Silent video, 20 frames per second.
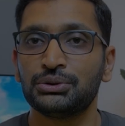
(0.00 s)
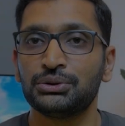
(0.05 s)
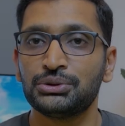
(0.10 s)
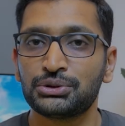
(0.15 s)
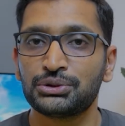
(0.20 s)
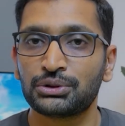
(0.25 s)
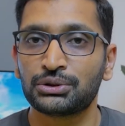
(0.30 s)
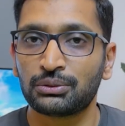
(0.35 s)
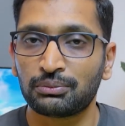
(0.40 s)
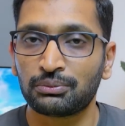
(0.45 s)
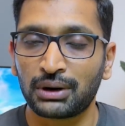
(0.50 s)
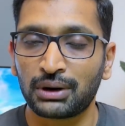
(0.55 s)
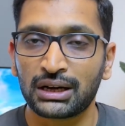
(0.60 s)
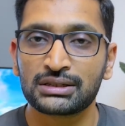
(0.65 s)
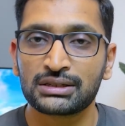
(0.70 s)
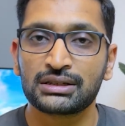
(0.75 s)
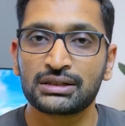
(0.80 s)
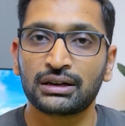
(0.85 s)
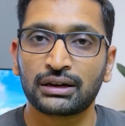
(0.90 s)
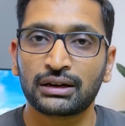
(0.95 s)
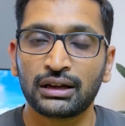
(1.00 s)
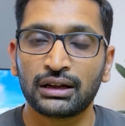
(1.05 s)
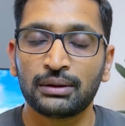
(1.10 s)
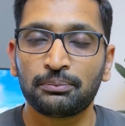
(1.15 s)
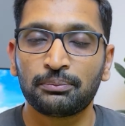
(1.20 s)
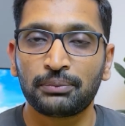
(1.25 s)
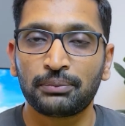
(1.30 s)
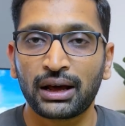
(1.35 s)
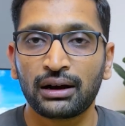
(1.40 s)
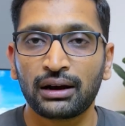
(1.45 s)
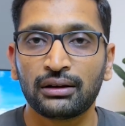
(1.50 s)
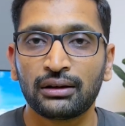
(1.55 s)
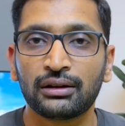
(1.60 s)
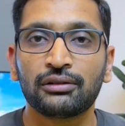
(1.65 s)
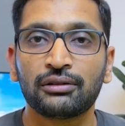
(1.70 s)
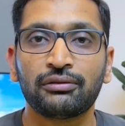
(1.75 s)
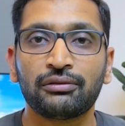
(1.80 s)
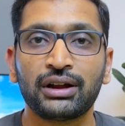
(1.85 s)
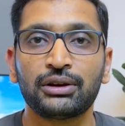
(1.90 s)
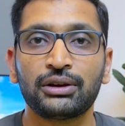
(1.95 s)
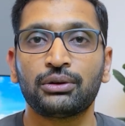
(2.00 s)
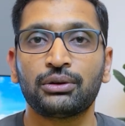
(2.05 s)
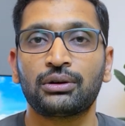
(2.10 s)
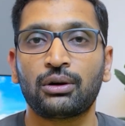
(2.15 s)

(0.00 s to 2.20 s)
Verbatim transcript: you should master in parallel when you